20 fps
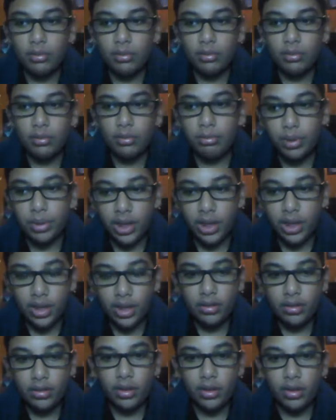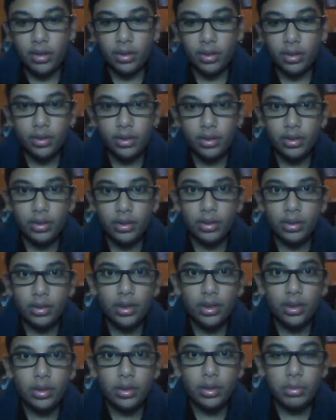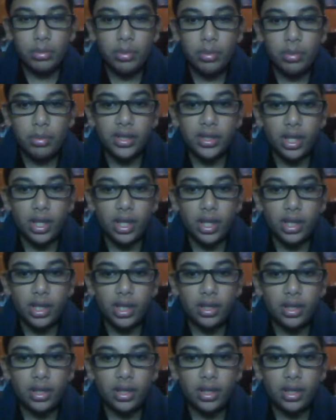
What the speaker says: But I don't know. People say